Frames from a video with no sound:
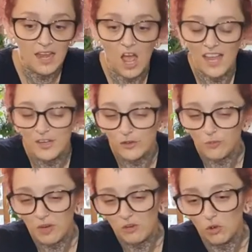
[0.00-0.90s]
Now I
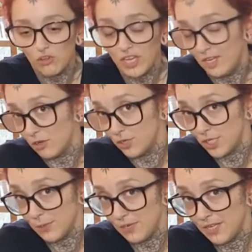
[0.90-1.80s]
use one called Eco
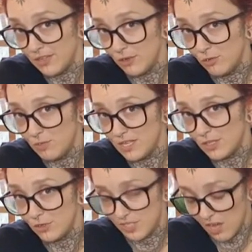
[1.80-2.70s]
Seaweed that you
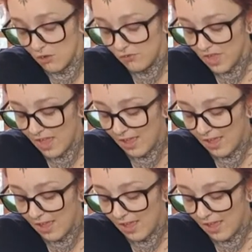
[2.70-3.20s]
mix yourself.